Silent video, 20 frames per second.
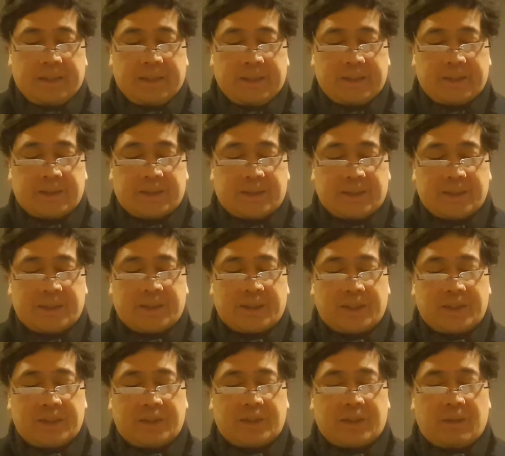
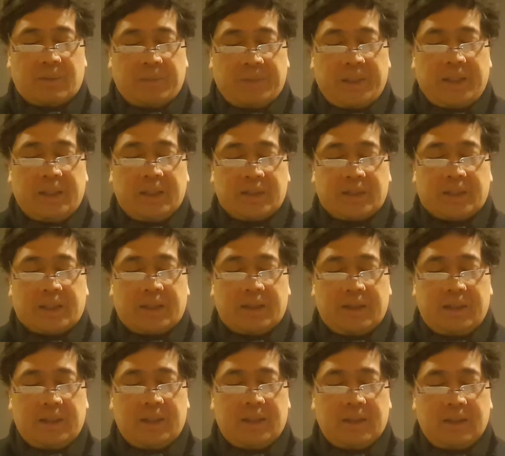Existence means that
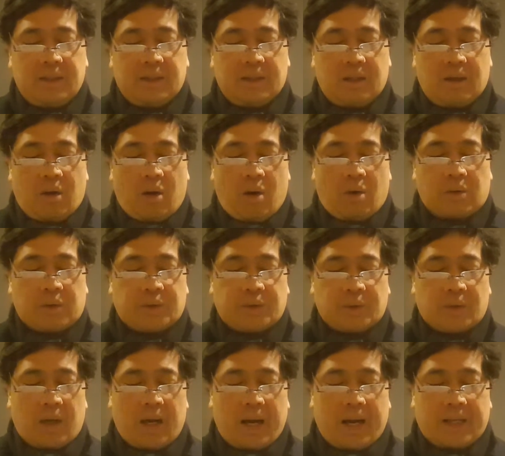he
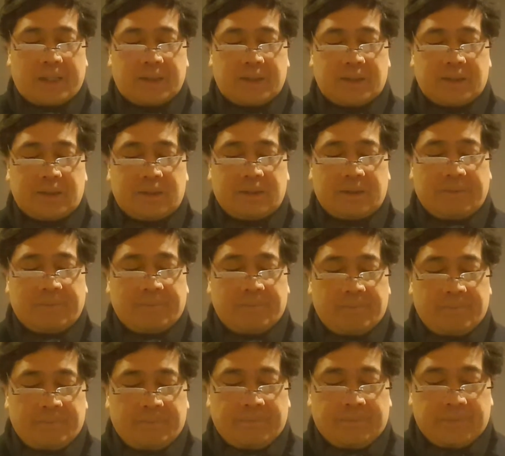also has
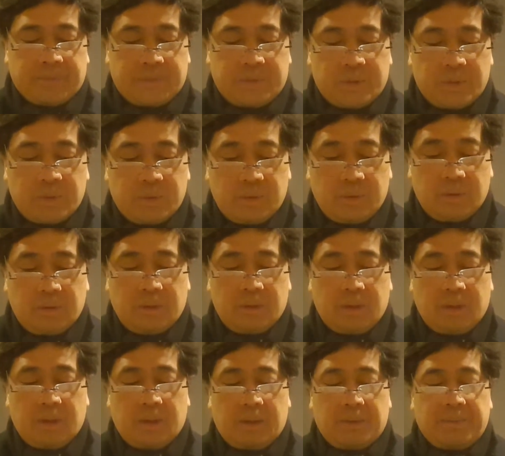
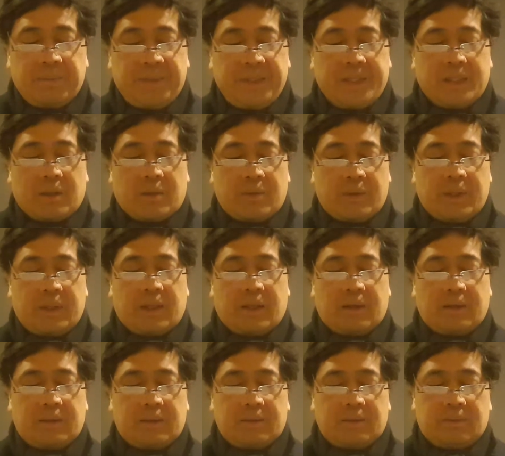to be a
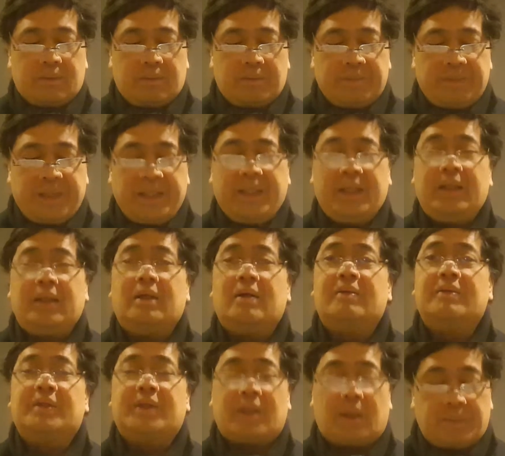real being
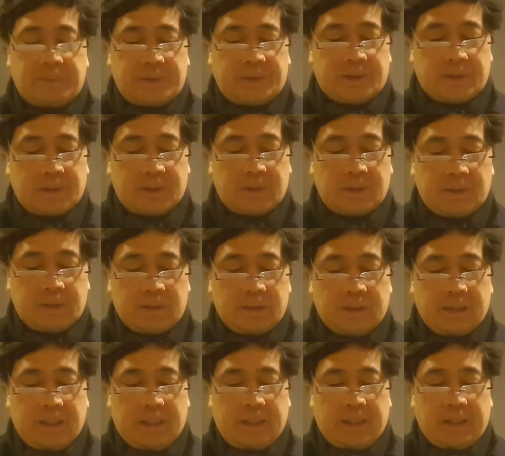of substance.
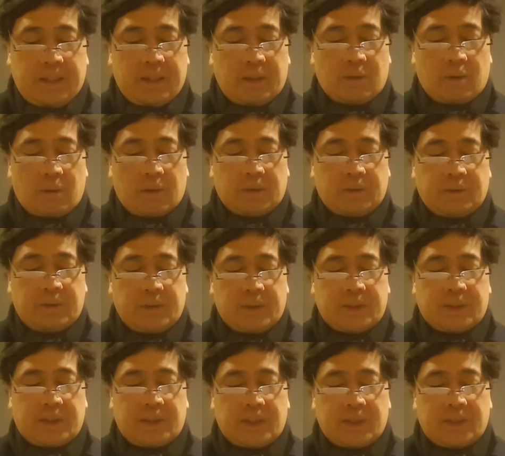In order to
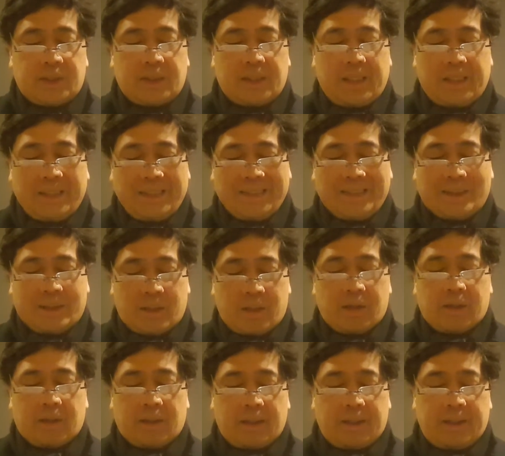exist
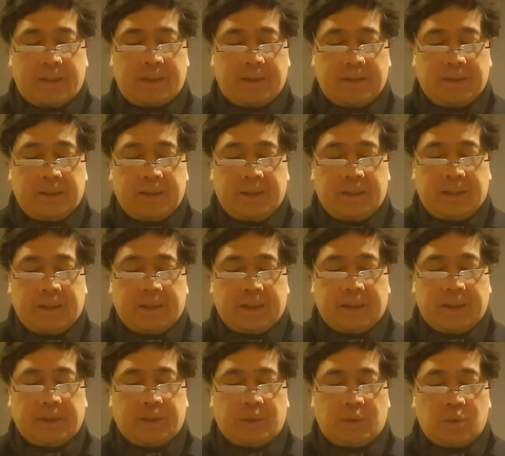eternally,
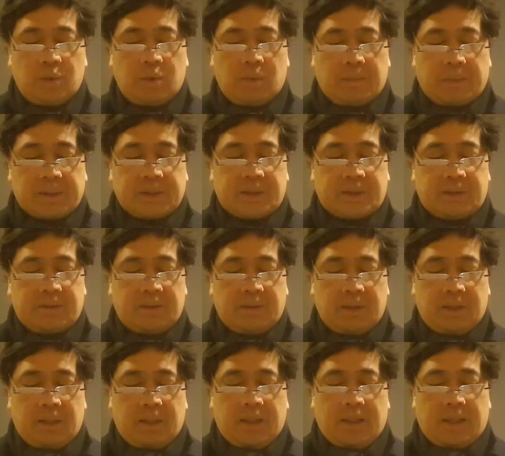he too must
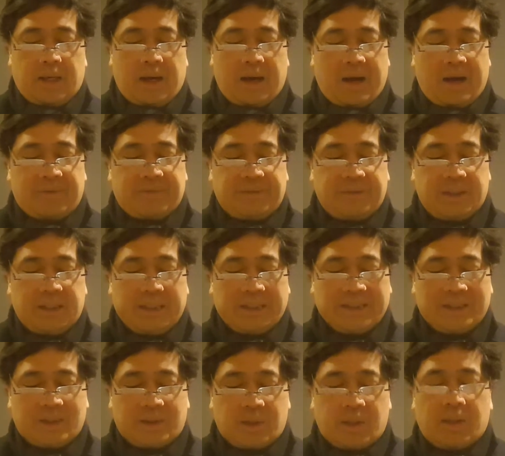have
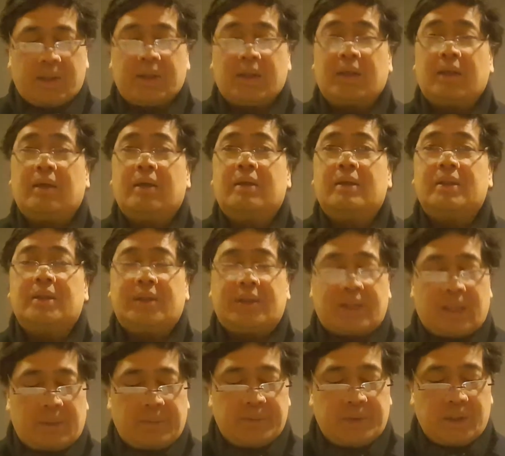internal
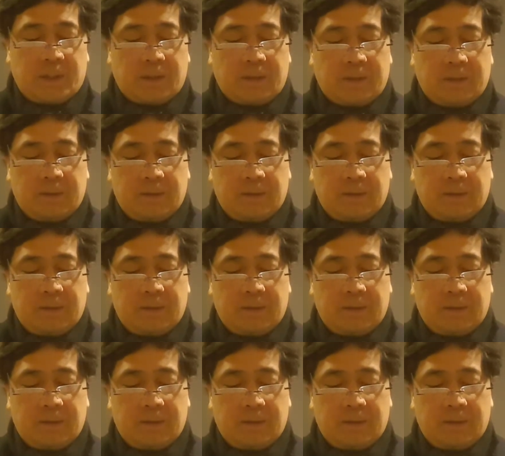subject